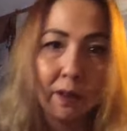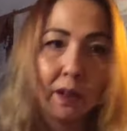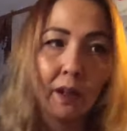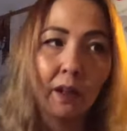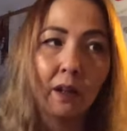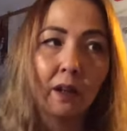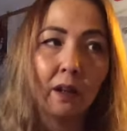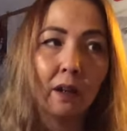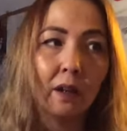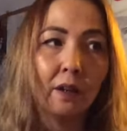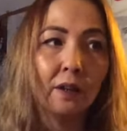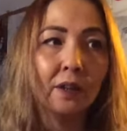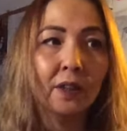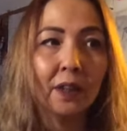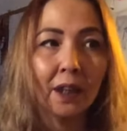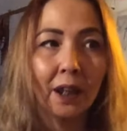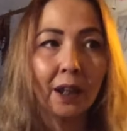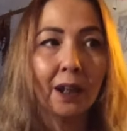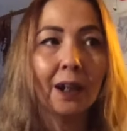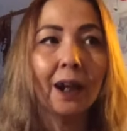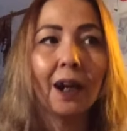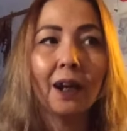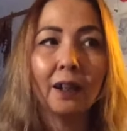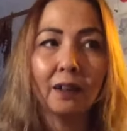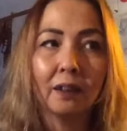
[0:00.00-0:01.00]

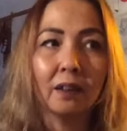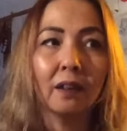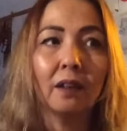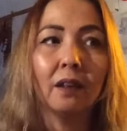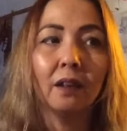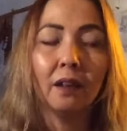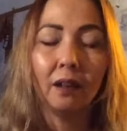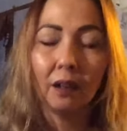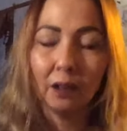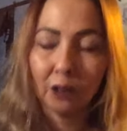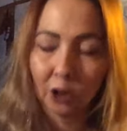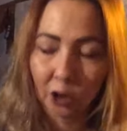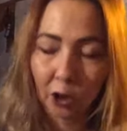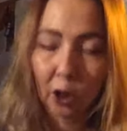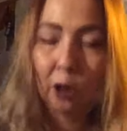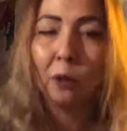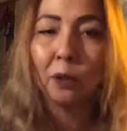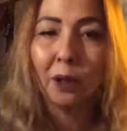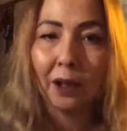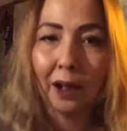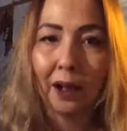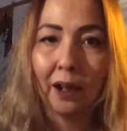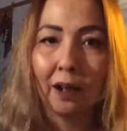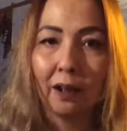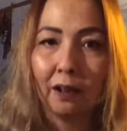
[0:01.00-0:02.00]
then I think it's
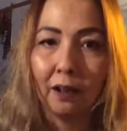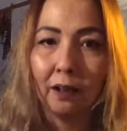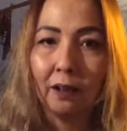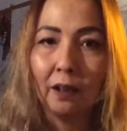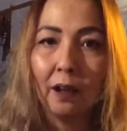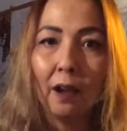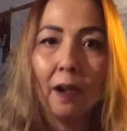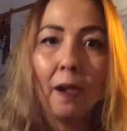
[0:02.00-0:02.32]
okay,